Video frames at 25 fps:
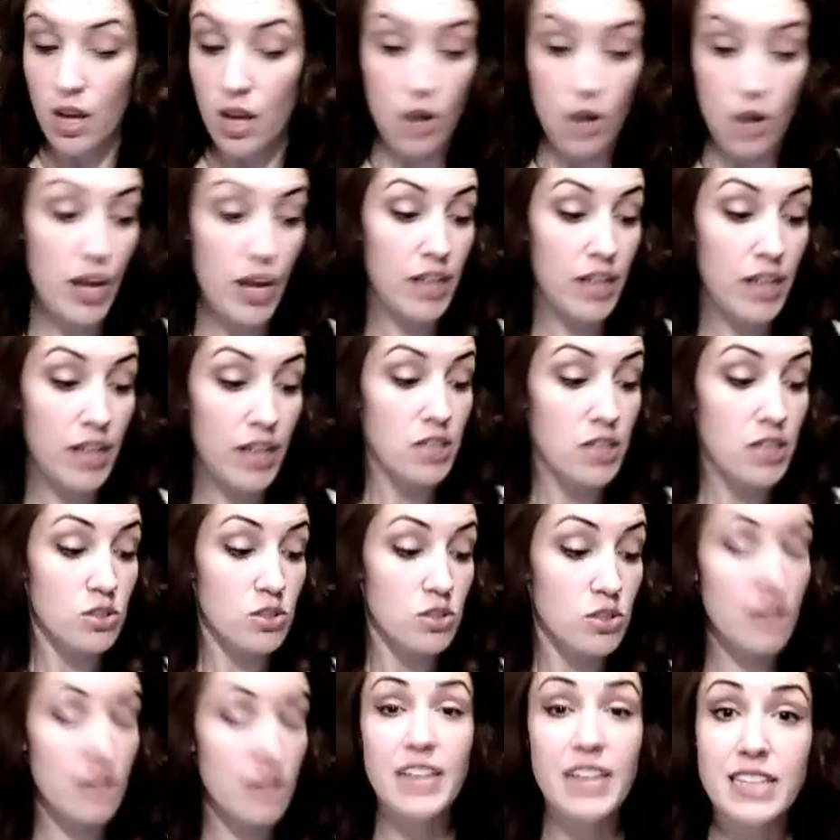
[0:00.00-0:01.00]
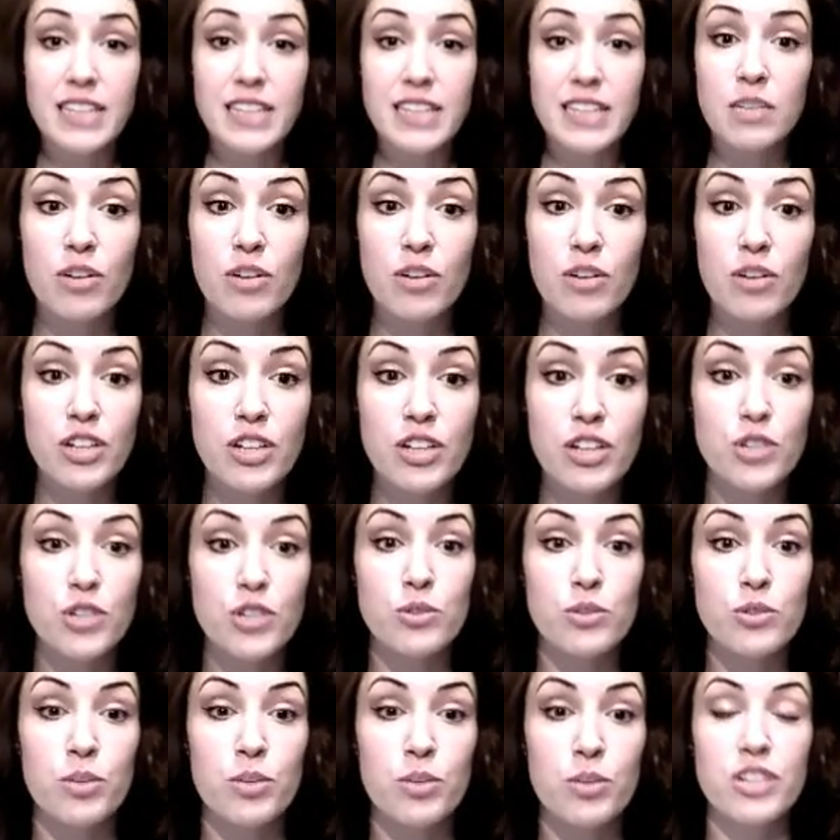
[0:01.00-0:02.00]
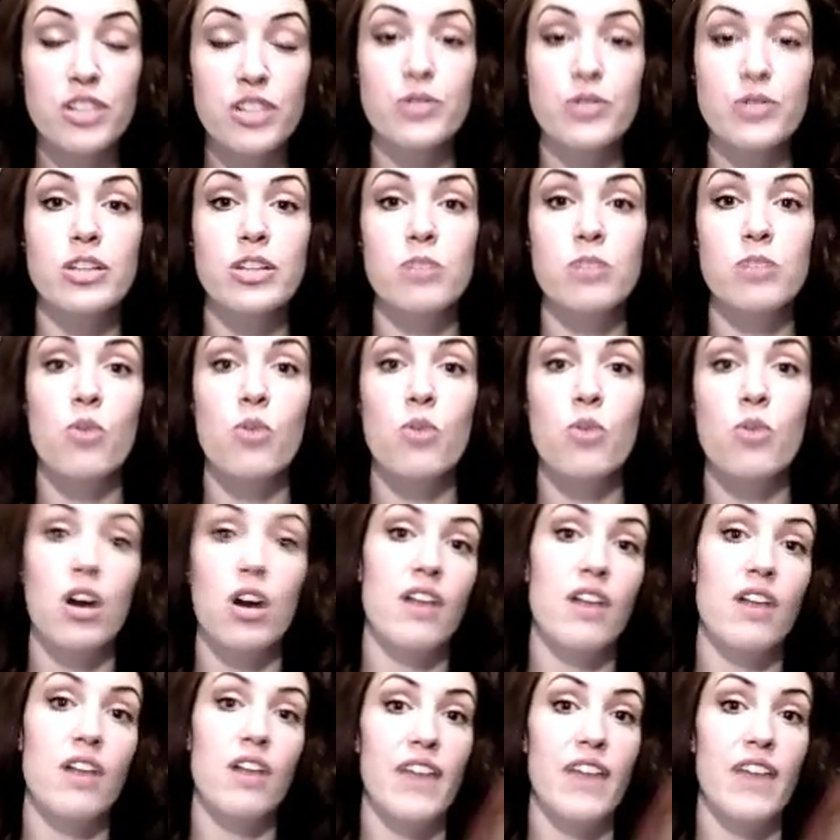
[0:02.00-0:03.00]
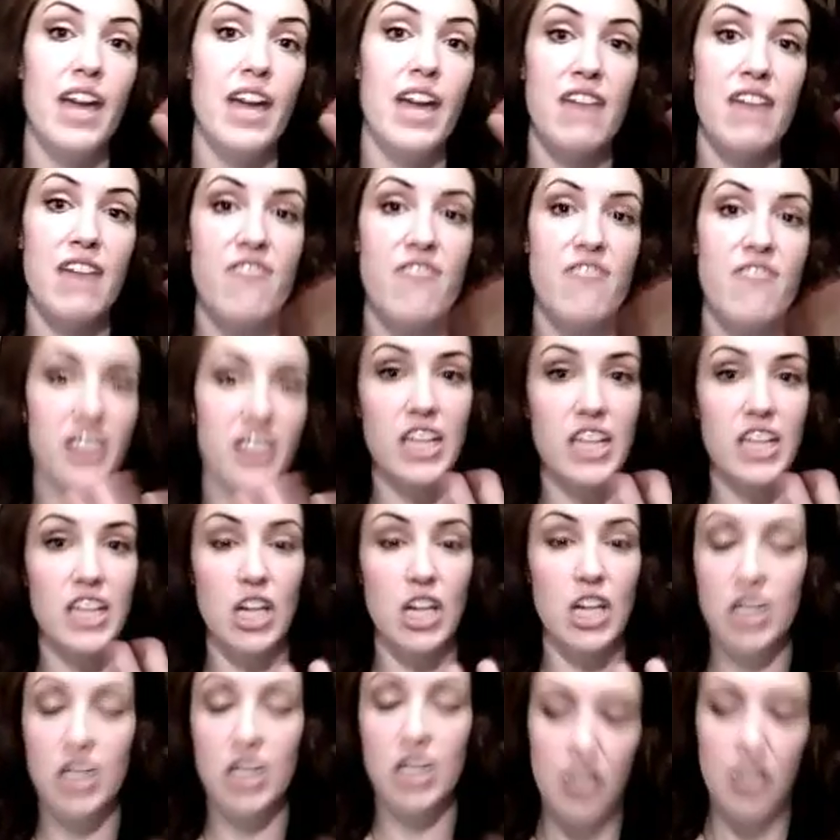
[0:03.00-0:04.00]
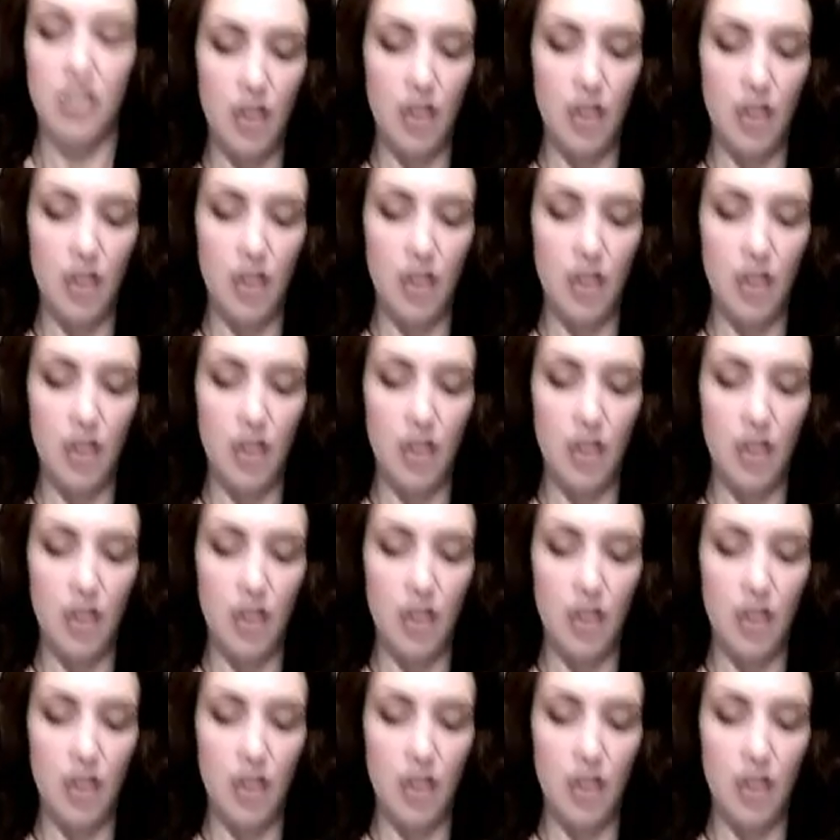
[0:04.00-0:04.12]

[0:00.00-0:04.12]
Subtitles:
Okay, so now the next thing we're going to do is we're going to do a little more of a funky look.